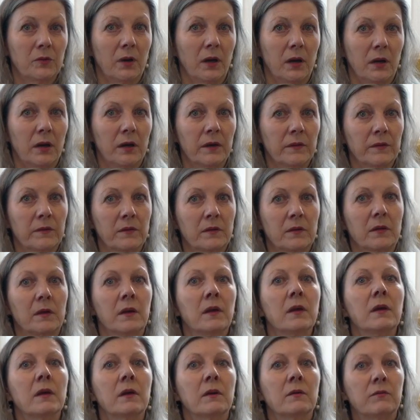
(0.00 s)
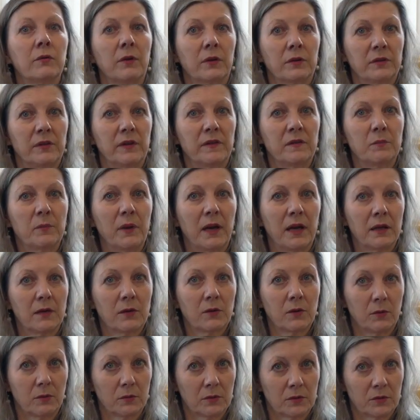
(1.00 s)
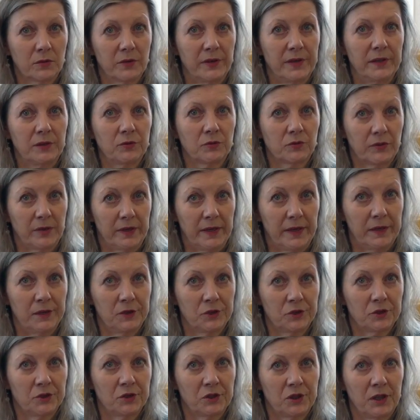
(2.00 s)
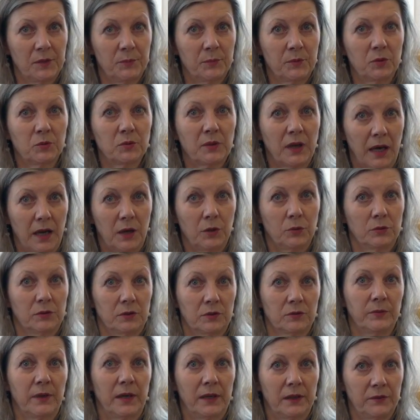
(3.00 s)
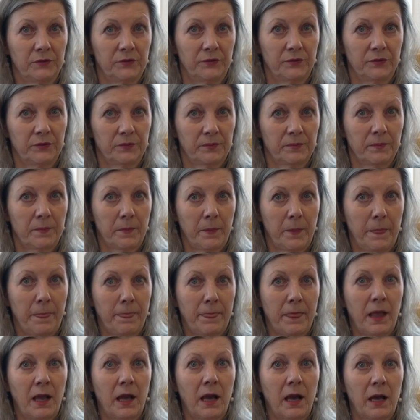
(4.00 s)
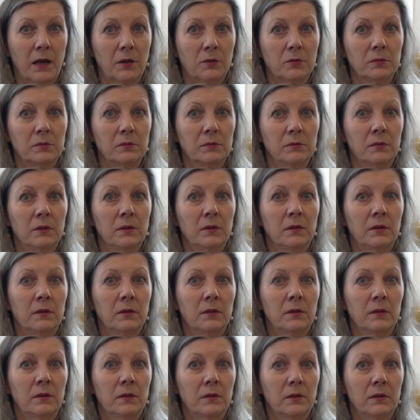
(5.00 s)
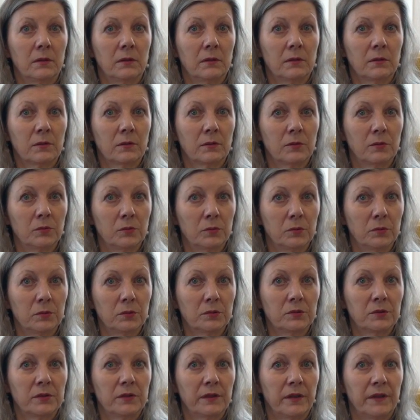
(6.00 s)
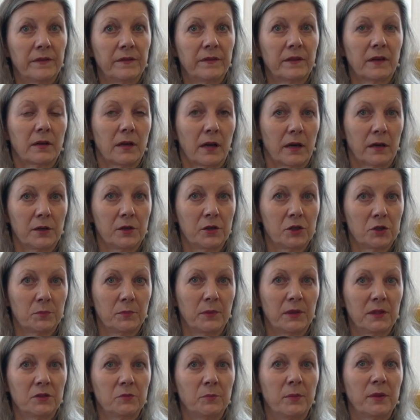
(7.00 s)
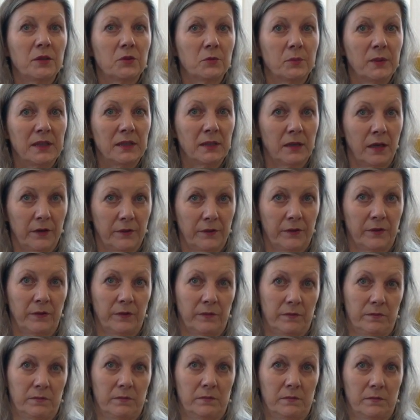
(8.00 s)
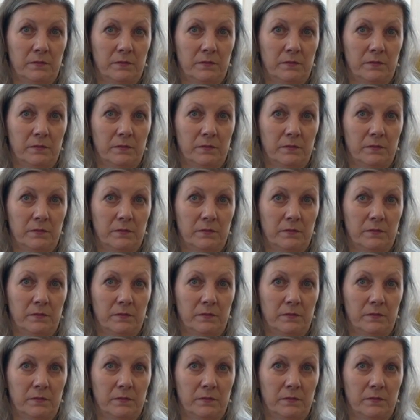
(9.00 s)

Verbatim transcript: to ask, what is my concrete relationship to the outer wife? How good is the nourishment between us?